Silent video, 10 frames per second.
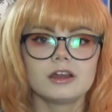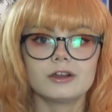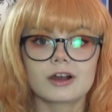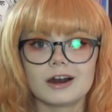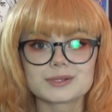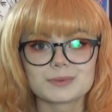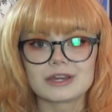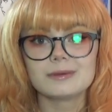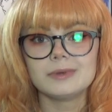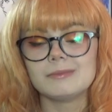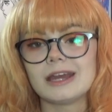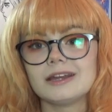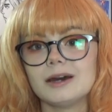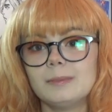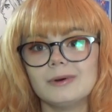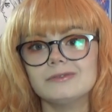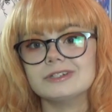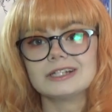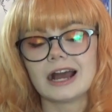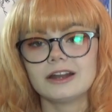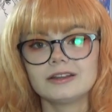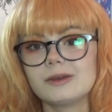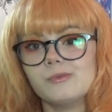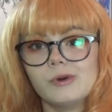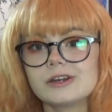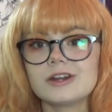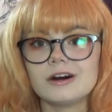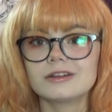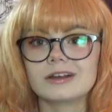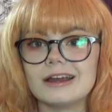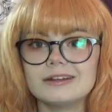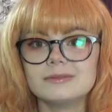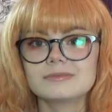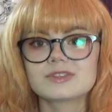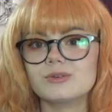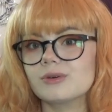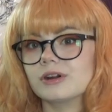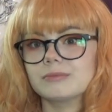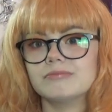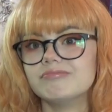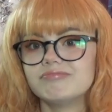Your cosplay can be made up of entirely $1 items or